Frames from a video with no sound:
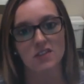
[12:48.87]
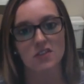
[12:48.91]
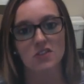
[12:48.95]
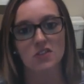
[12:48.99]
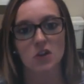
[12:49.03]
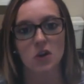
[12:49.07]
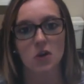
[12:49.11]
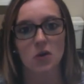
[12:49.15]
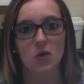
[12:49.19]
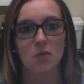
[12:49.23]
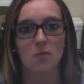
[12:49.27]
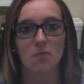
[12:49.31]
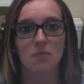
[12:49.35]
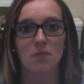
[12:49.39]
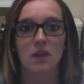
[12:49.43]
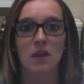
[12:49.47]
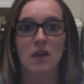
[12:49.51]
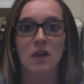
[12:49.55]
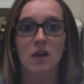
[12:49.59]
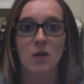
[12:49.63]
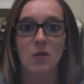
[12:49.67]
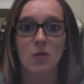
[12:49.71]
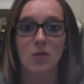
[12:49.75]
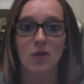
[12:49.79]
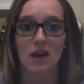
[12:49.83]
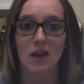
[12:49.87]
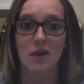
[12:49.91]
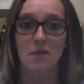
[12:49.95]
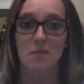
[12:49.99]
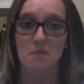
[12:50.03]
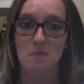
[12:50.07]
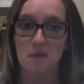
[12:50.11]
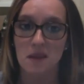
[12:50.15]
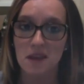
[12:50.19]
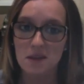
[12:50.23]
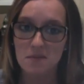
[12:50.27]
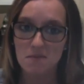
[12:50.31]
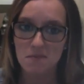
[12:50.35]
So what I
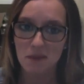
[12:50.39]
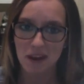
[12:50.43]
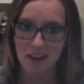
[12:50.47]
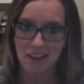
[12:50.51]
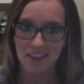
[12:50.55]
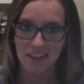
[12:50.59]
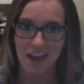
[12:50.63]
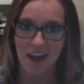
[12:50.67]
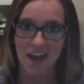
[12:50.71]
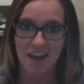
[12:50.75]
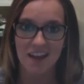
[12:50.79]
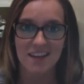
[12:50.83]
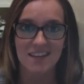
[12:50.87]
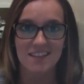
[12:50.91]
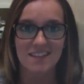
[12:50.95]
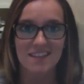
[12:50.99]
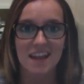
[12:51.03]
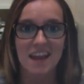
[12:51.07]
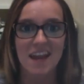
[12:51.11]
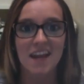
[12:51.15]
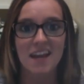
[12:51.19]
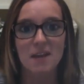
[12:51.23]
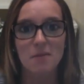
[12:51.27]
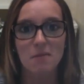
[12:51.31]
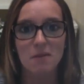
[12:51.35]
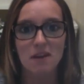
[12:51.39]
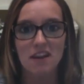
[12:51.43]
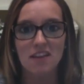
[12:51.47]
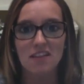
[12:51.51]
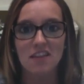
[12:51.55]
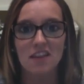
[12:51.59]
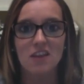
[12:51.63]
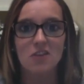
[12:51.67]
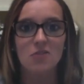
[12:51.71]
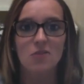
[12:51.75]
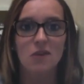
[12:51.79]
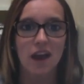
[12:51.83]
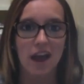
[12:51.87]
mean by that is anybody
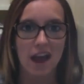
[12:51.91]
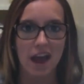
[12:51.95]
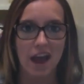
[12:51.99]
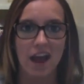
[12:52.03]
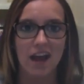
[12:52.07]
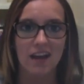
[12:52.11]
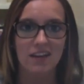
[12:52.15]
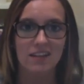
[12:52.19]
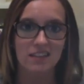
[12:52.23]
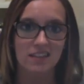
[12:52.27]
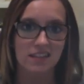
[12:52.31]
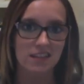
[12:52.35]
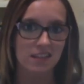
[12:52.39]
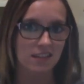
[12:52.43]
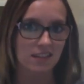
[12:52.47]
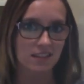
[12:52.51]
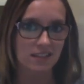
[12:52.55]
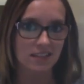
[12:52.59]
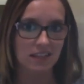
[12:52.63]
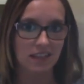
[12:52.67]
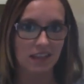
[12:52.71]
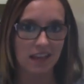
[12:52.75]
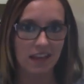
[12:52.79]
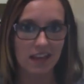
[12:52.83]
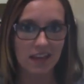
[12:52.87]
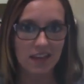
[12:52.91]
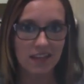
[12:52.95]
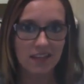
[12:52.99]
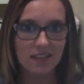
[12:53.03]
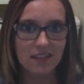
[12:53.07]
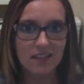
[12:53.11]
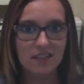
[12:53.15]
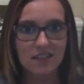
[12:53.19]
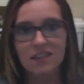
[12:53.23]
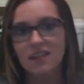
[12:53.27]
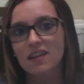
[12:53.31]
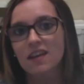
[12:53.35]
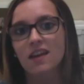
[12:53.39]
that you add to this
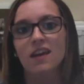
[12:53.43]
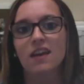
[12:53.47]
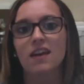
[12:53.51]
list,